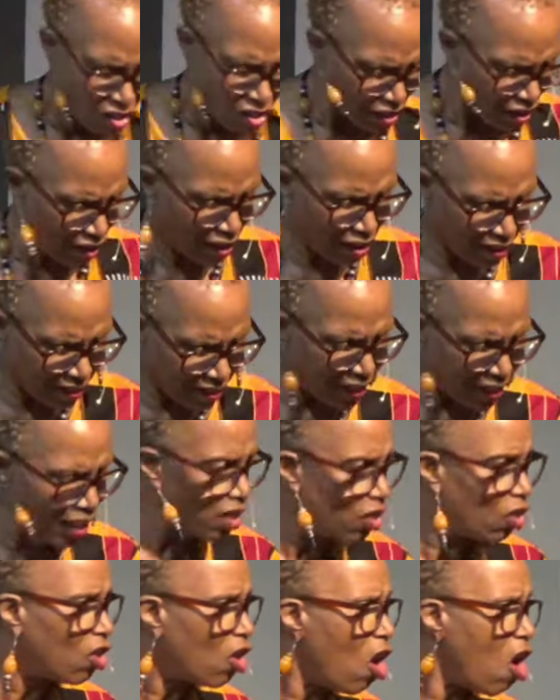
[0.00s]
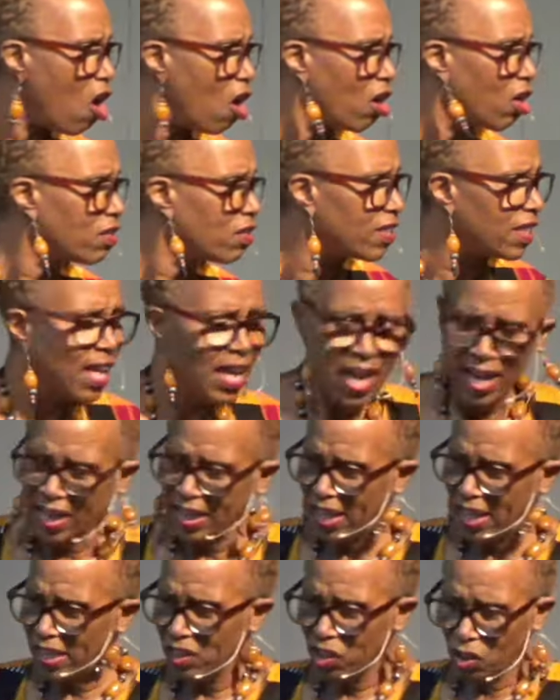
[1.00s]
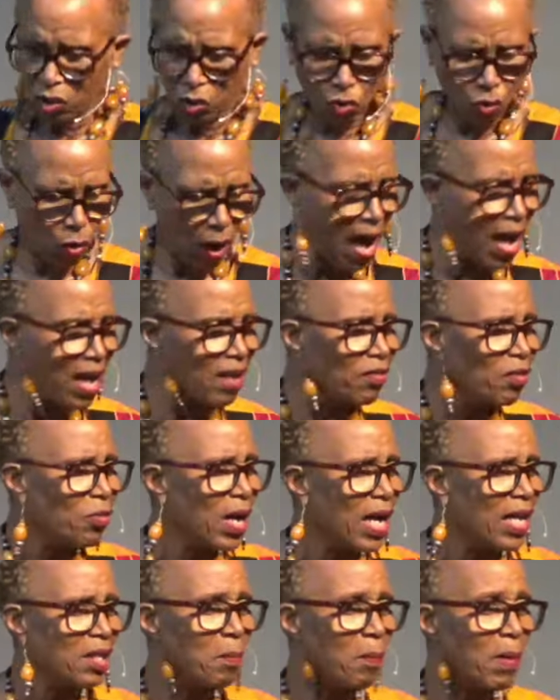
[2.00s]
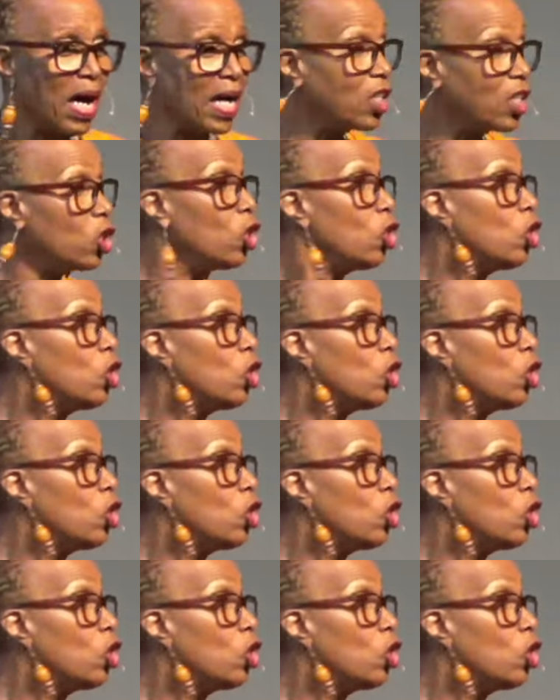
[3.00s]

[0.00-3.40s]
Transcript: they're in their little cell cars, and they just drive around the body